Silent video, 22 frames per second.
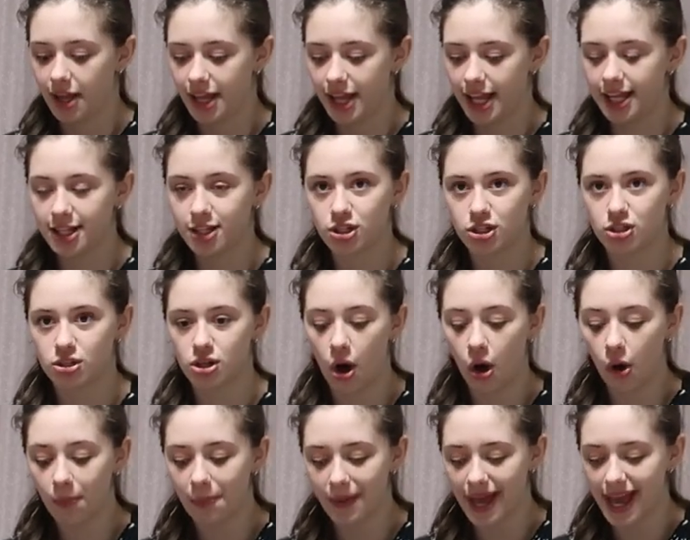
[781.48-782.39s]
It's
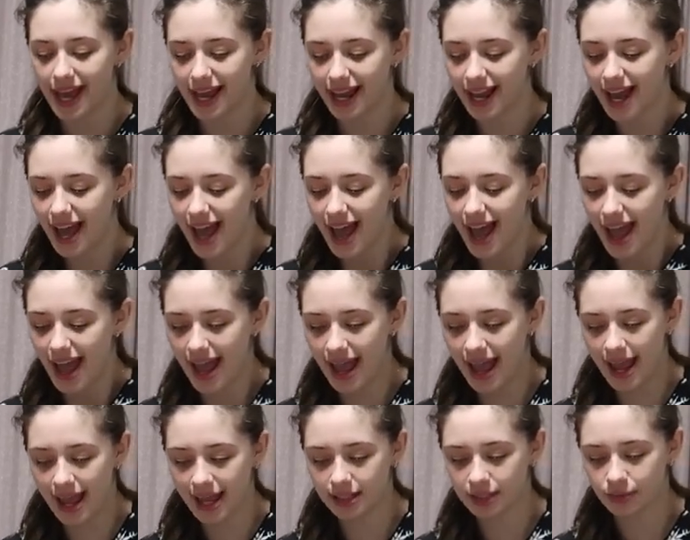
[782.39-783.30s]
so big,
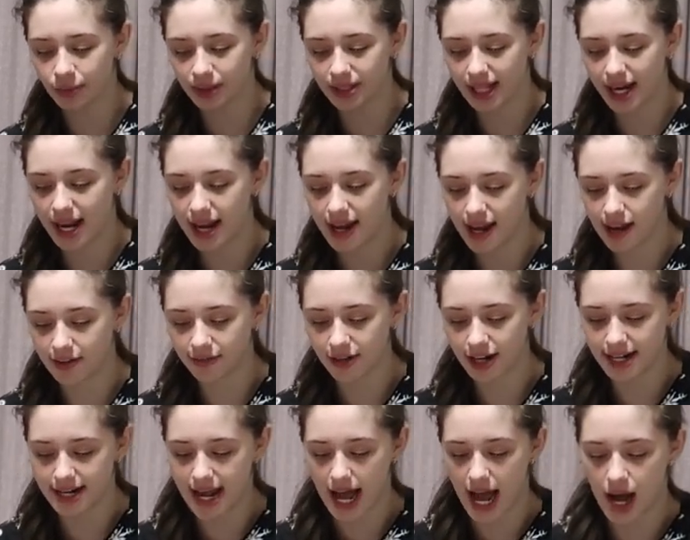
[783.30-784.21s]
and the one that I have
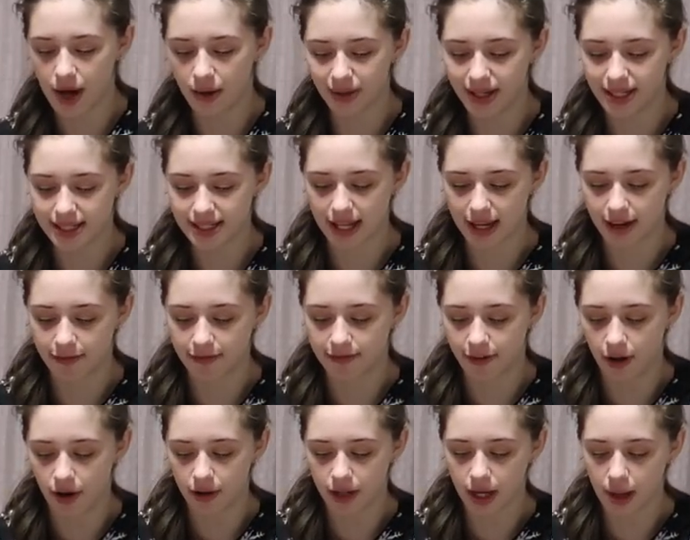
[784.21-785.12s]
right now is like
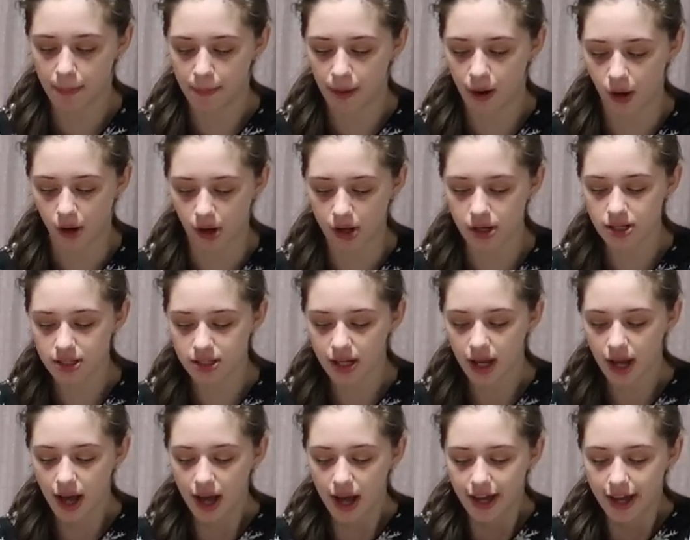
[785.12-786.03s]
falling apart,
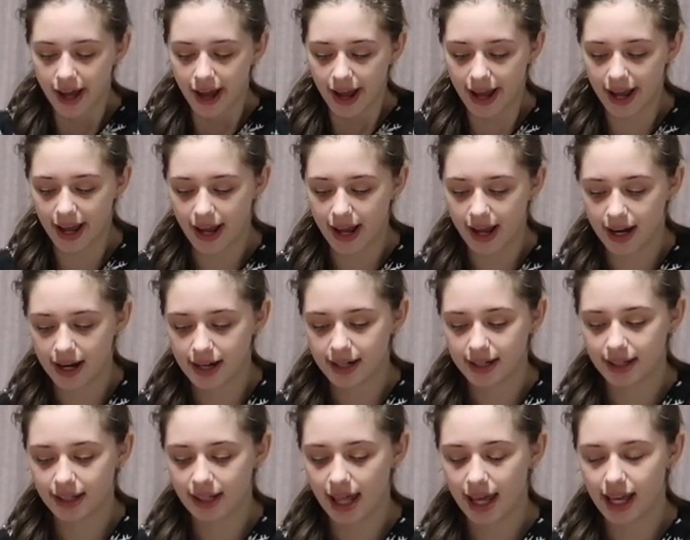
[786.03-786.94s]

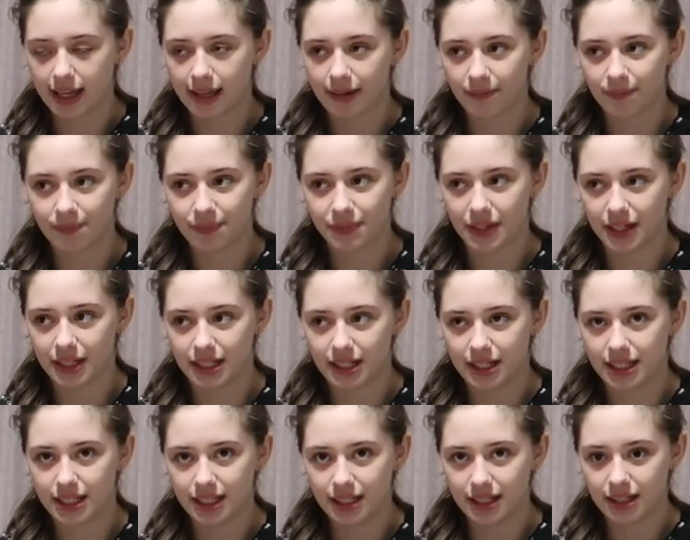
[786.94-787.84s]
and like
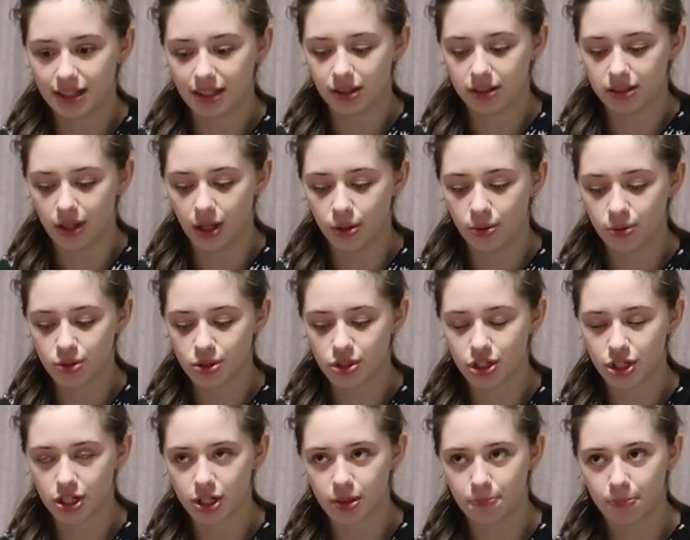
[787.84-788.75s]
the
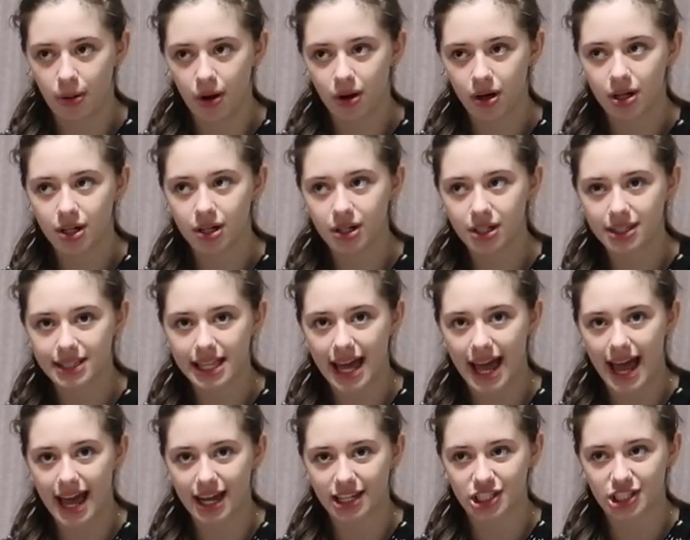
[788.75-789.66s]
closure part
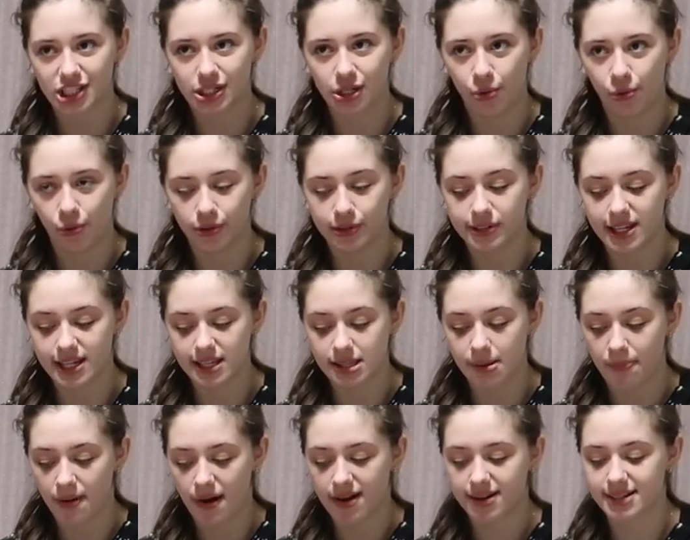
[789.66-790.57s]
that actually holds like
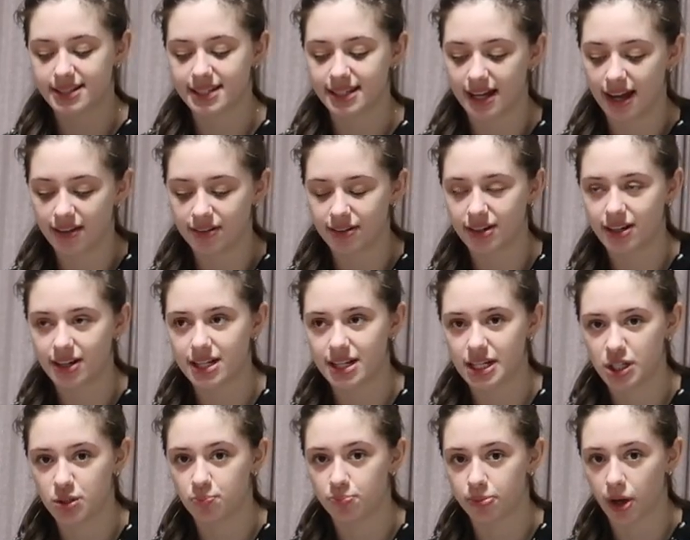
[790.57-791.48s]
the box together
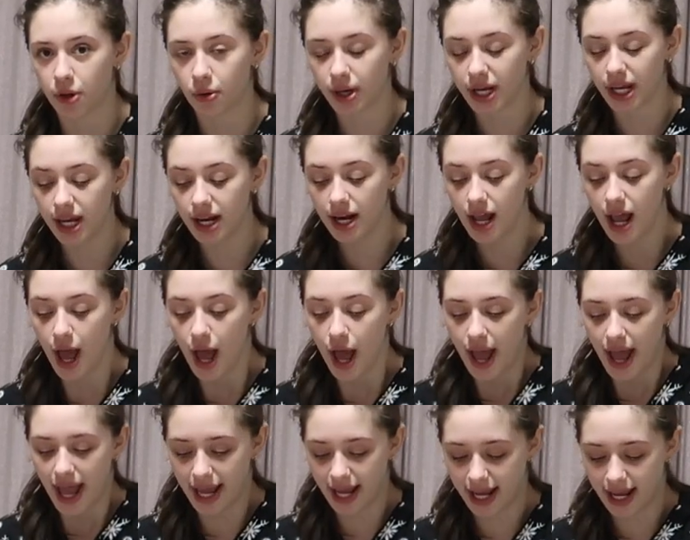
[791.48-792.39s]
is broken,
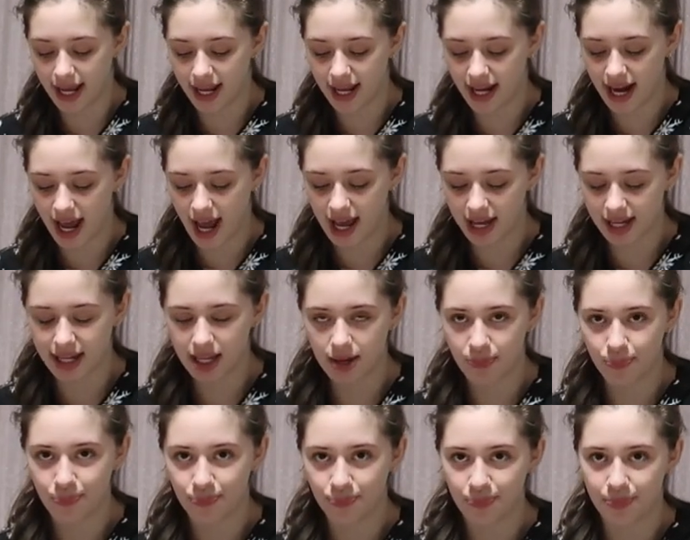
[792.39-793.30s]
and I
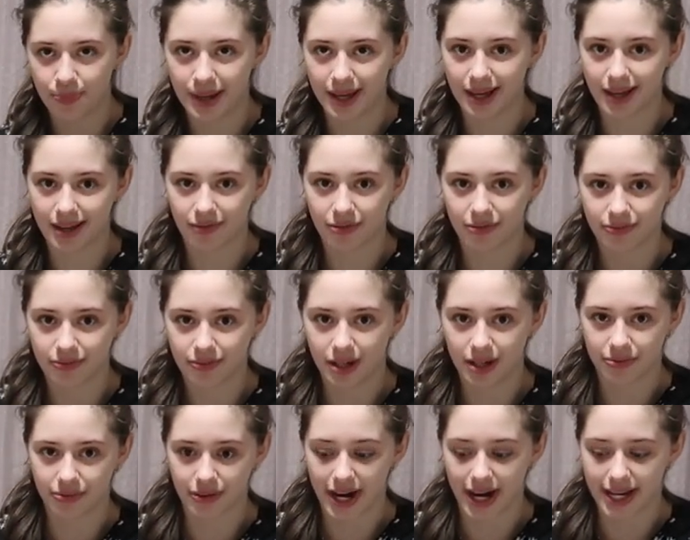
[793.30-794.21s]
keep being
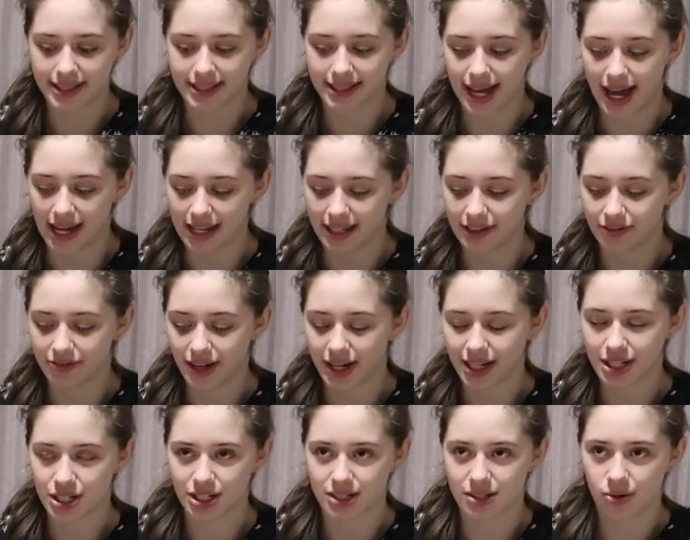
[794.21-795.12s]
afraid that if
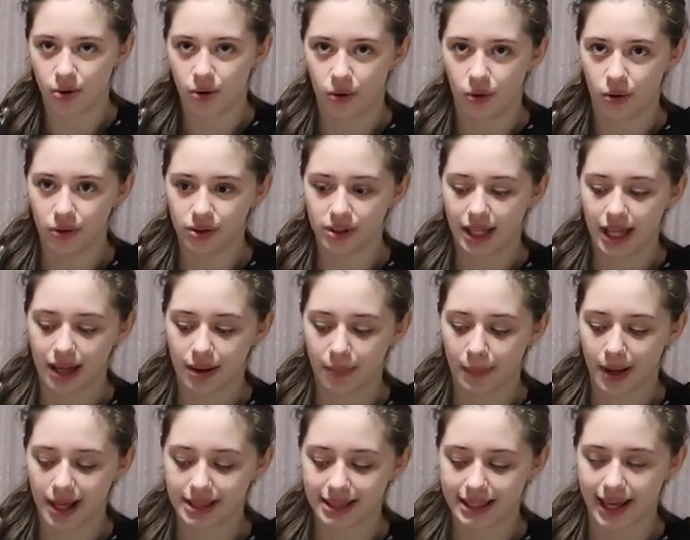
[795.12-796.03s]
I just hold like
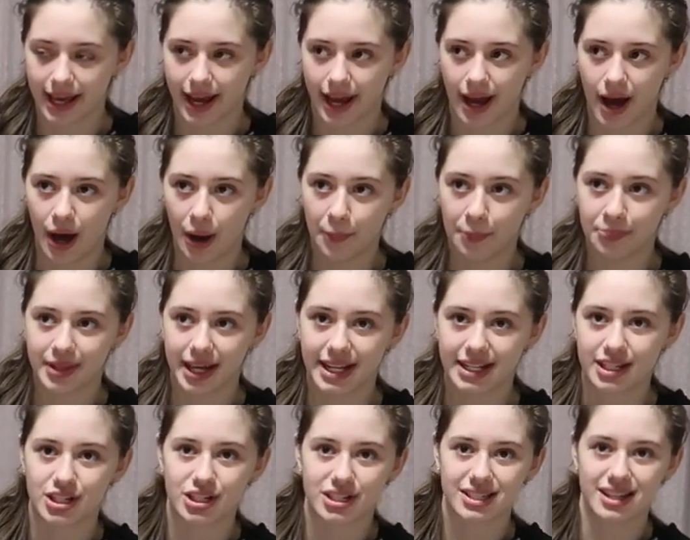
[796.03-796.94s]
my thing up
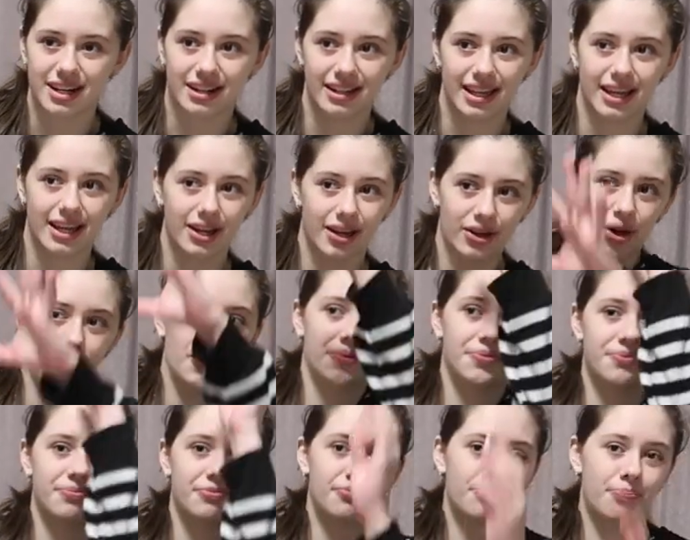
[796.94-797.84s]
that it's just gonna like
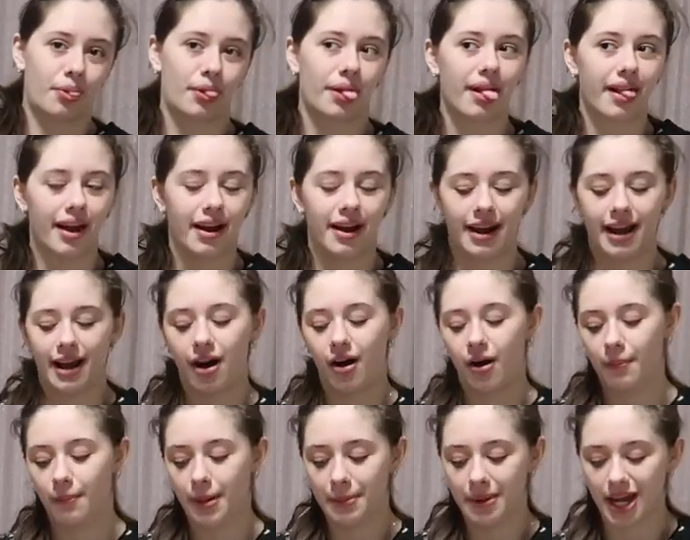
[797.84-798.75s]
go and
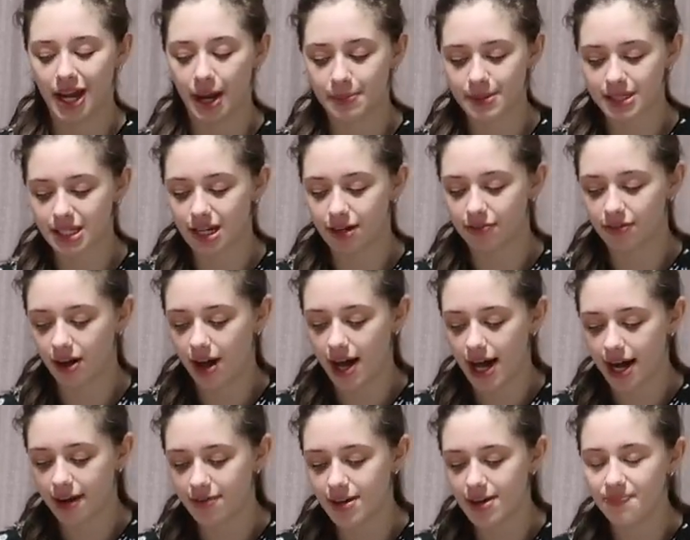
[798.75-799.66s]
all my makeup is gonna fall
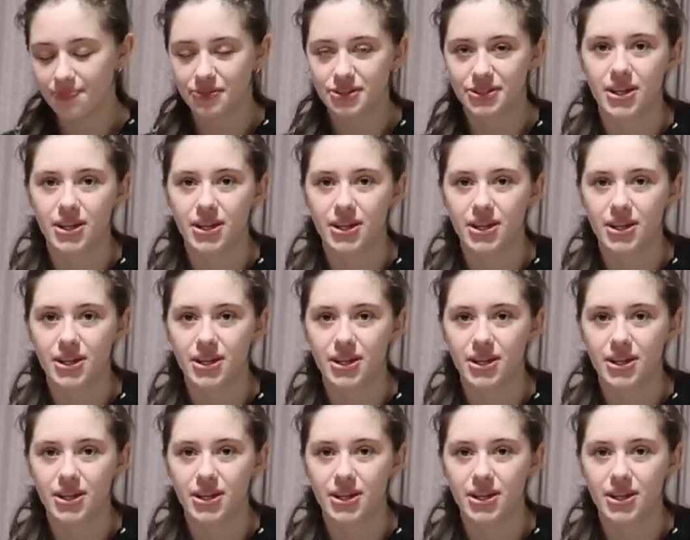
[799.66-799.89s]
out of it.